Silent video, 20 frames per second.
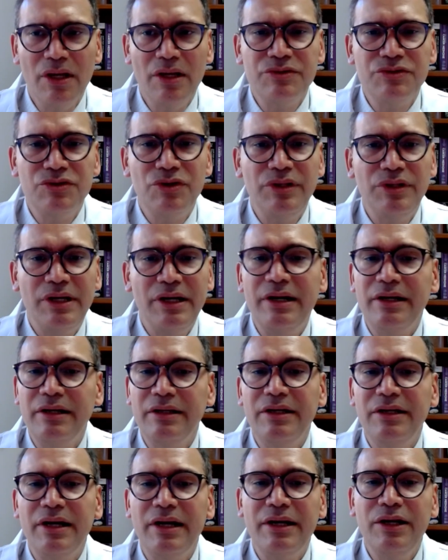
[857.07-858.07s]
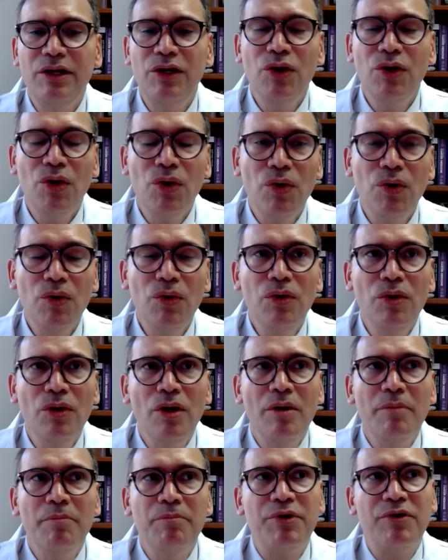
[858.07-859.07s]
So there are no
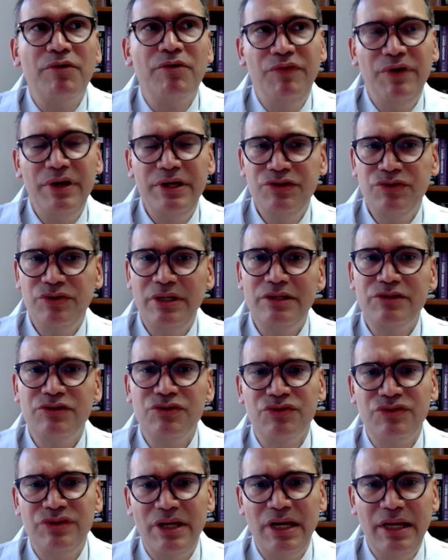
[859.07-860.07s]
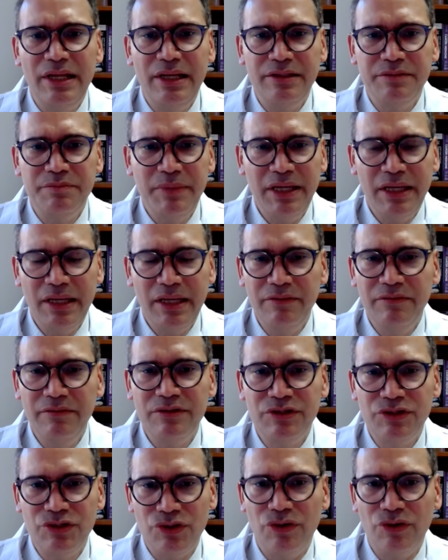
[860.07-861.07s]
professional societies making
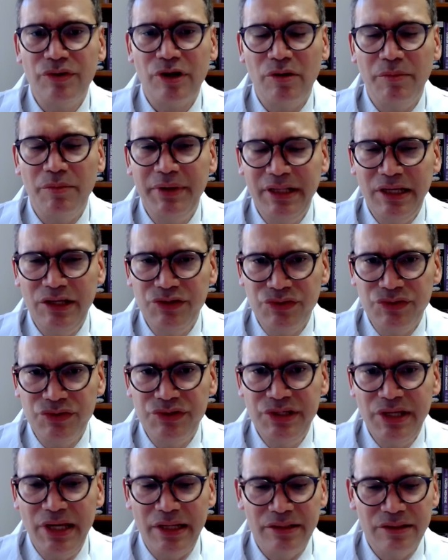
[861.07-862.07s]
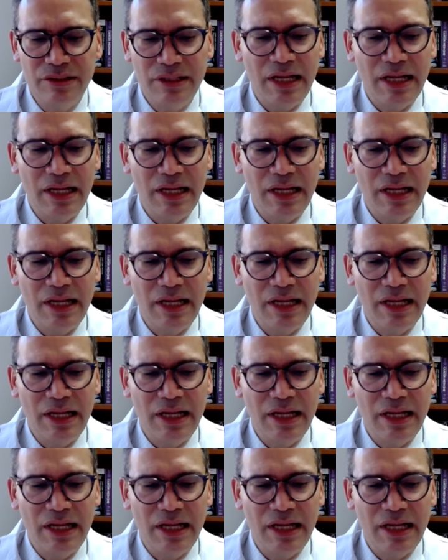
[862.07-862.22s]
strong recommendations yet.